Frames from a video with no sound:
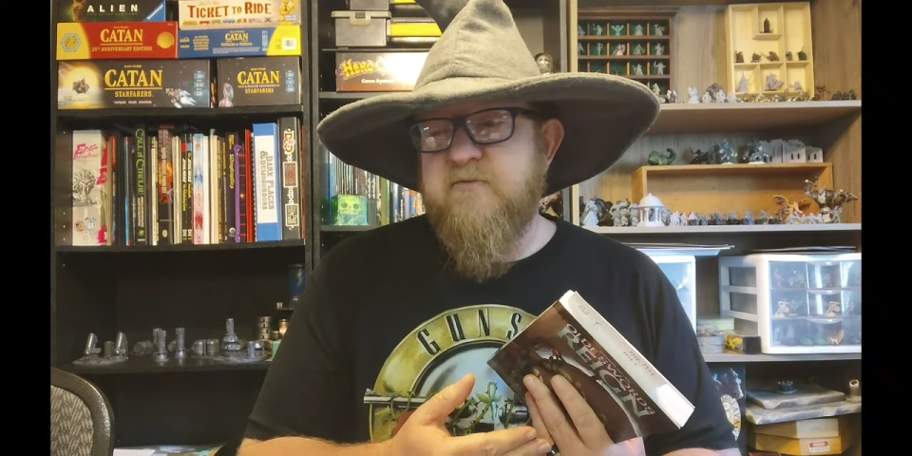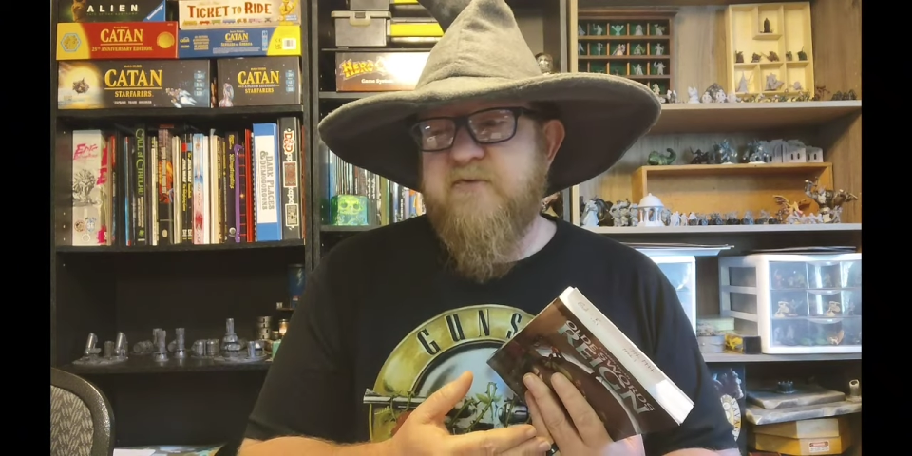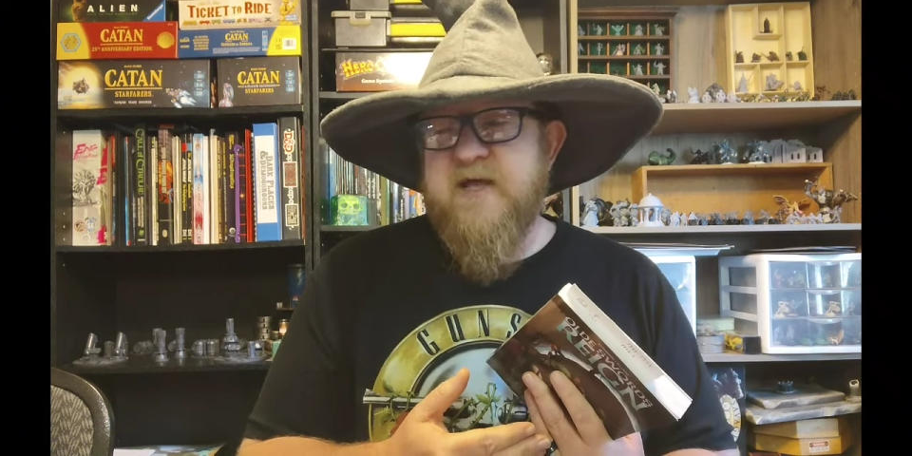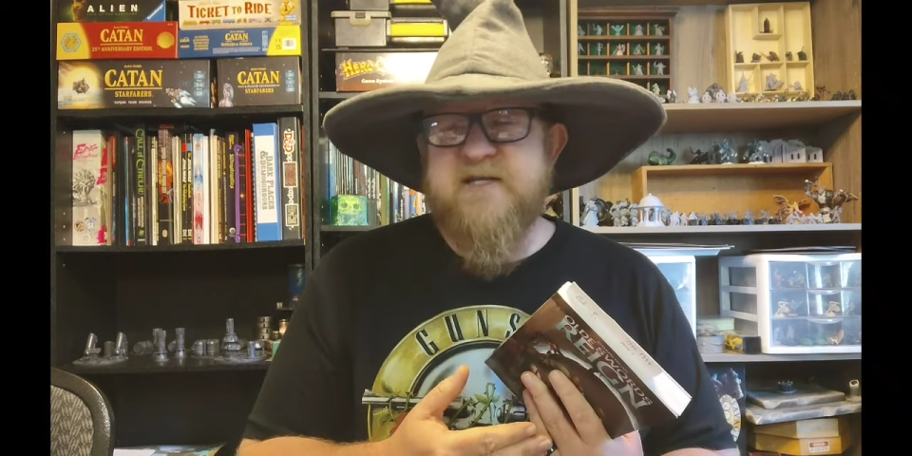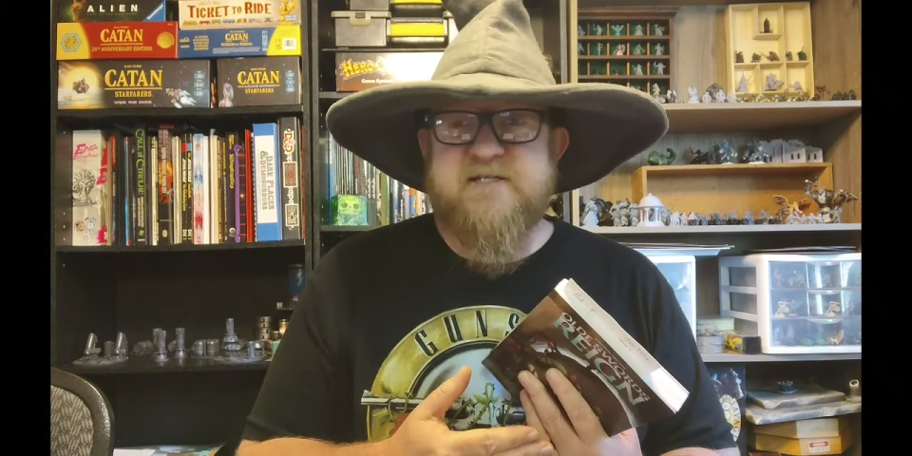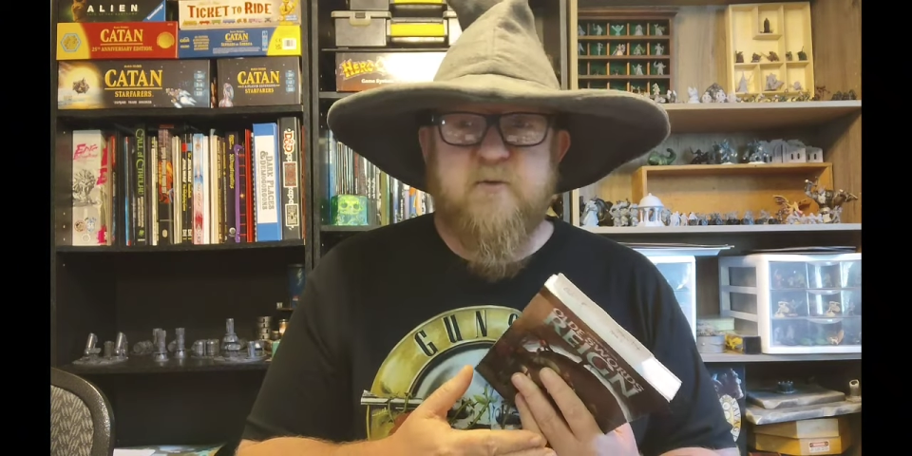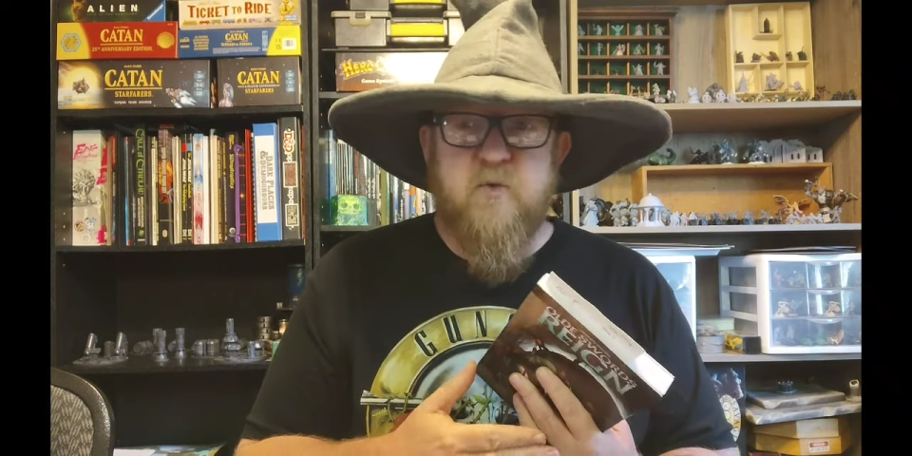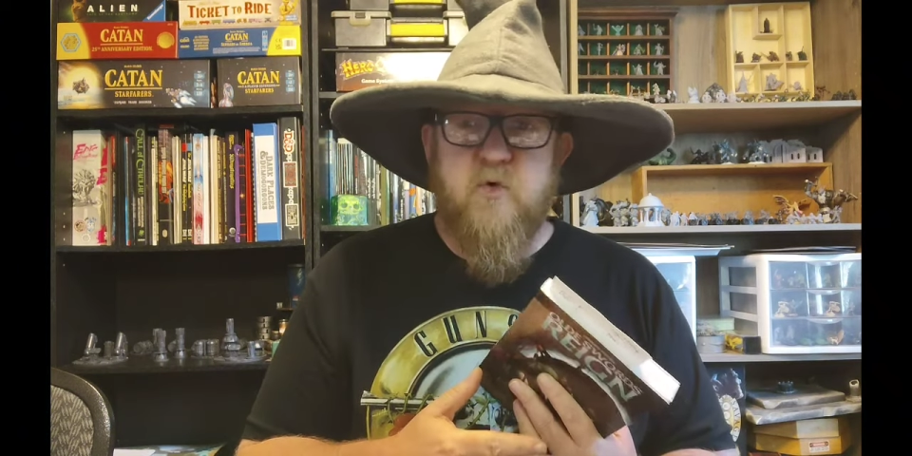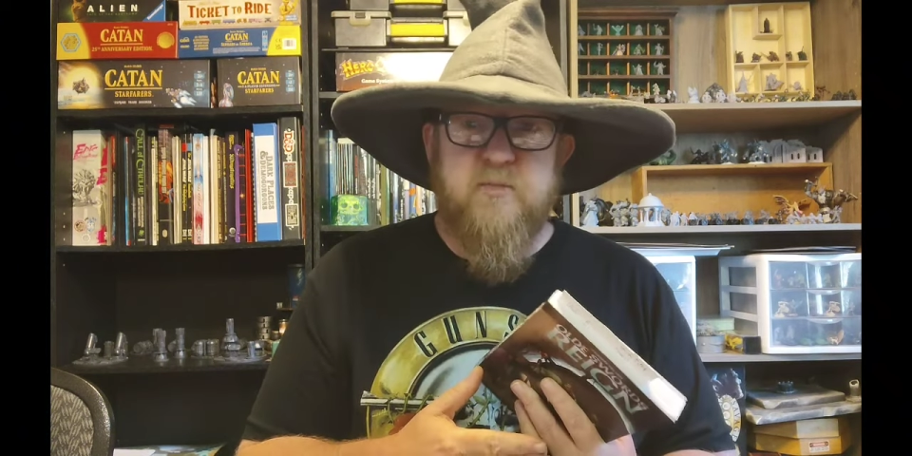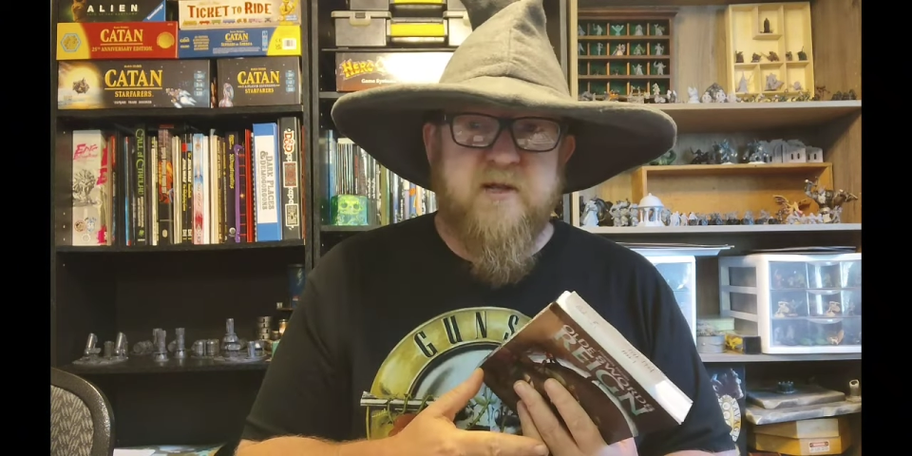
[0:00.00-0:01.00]
fantasy
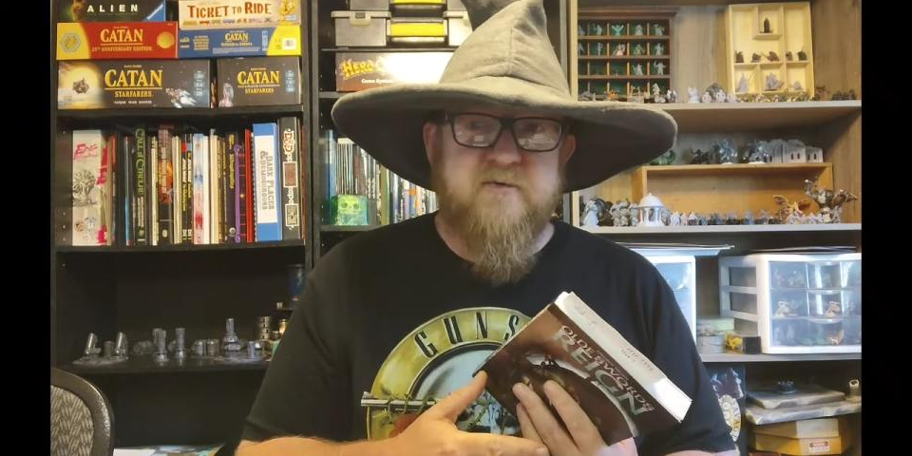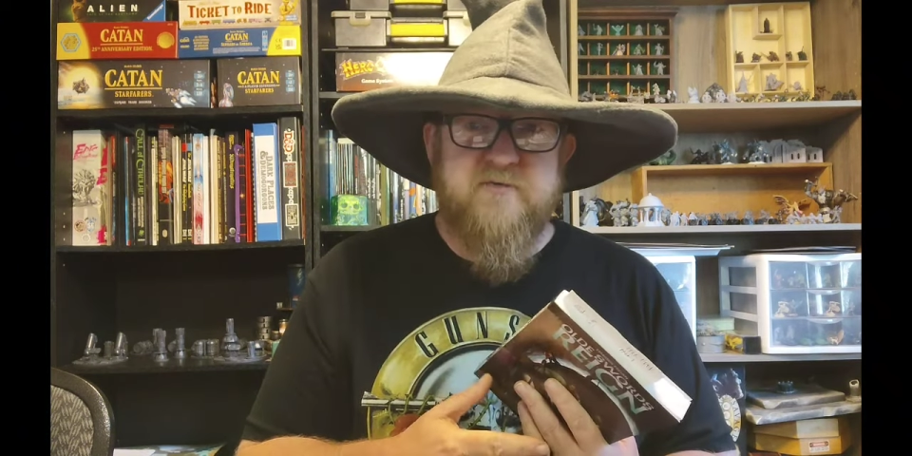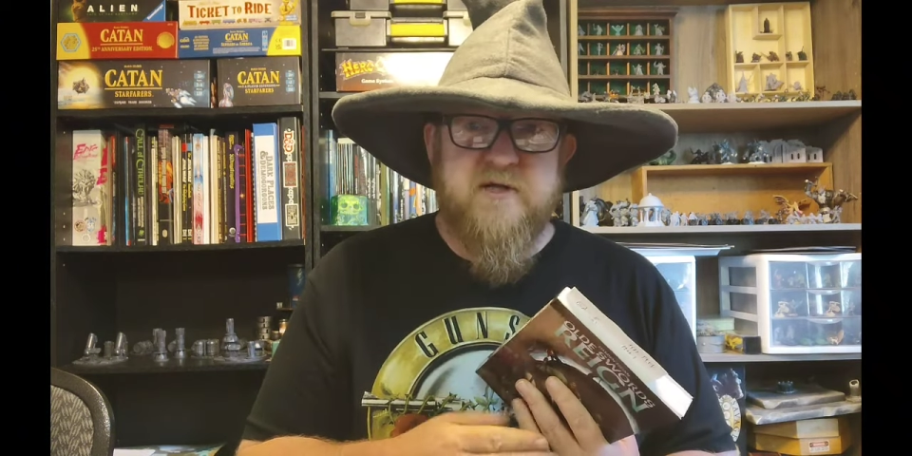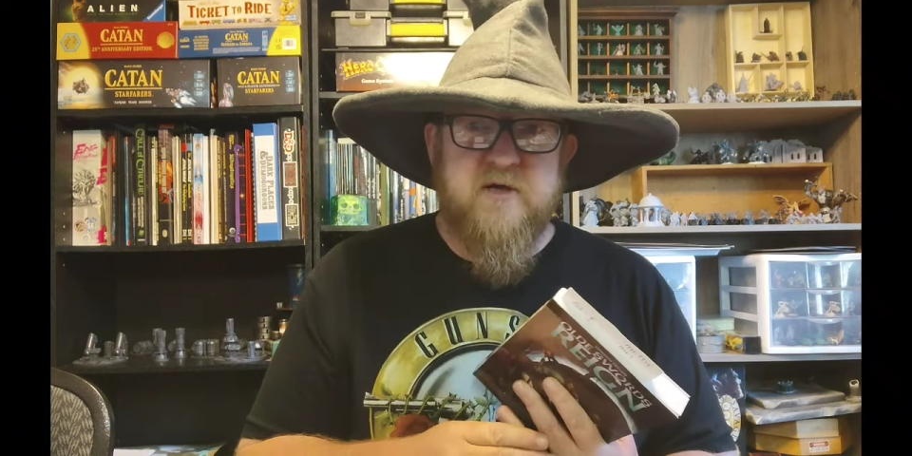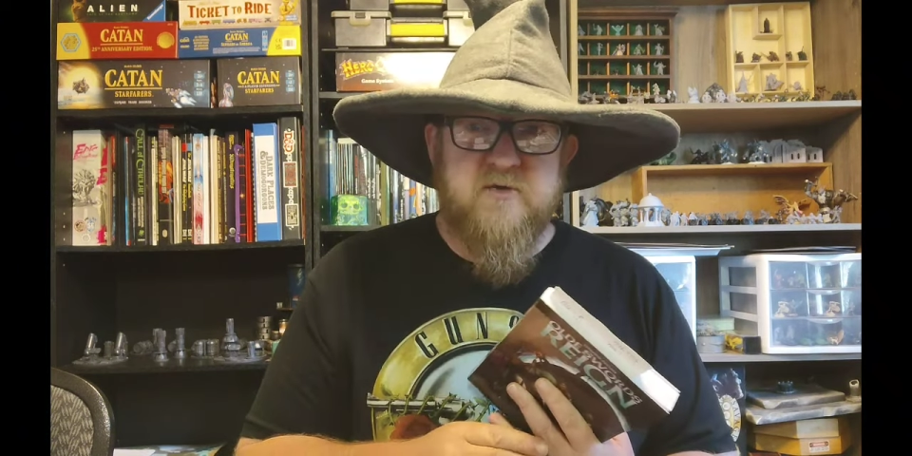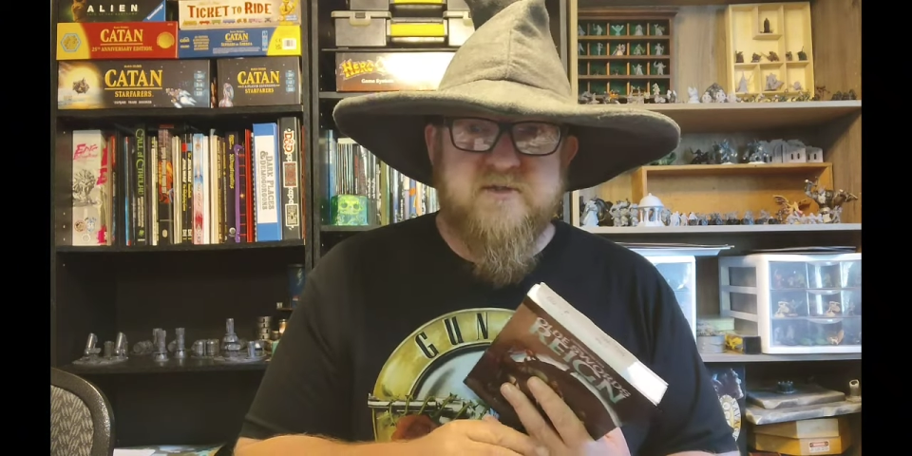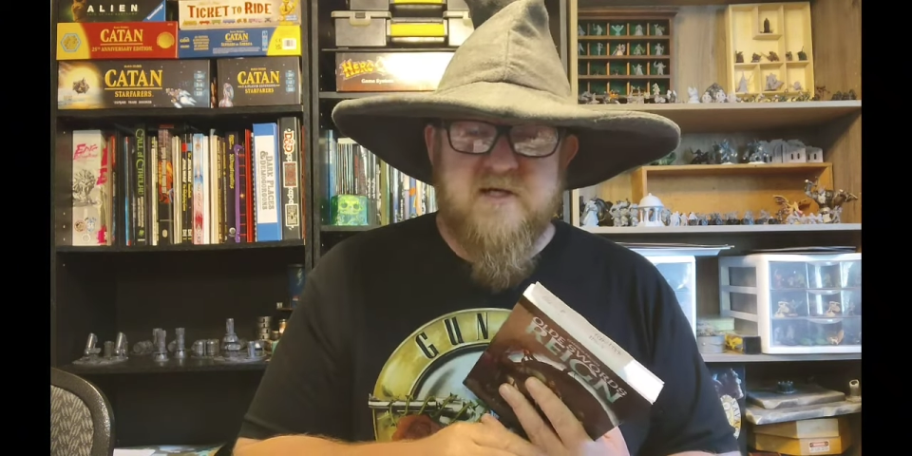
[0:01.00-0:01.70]
roleplay videos